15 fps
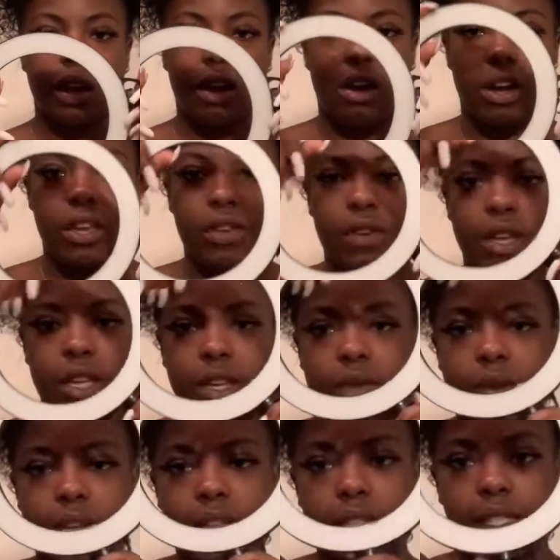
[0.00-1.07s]
or you can do
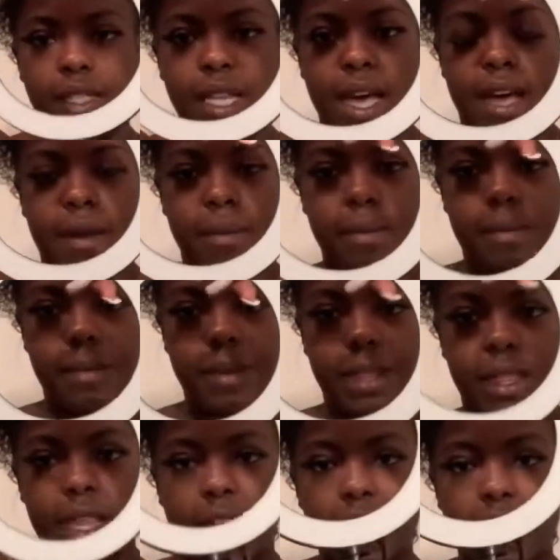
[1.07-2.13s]
it at the top
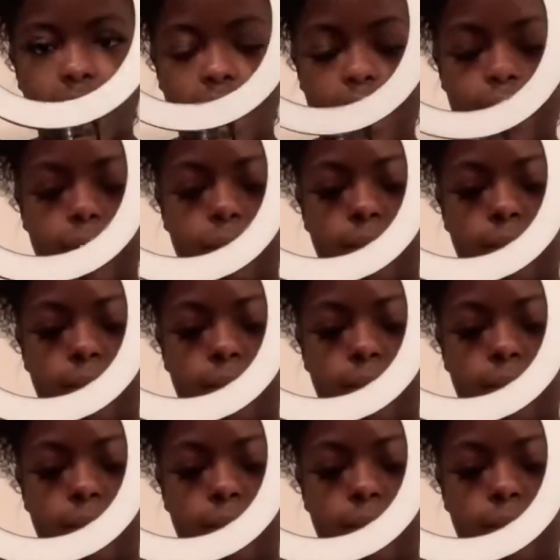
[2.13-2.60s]
like that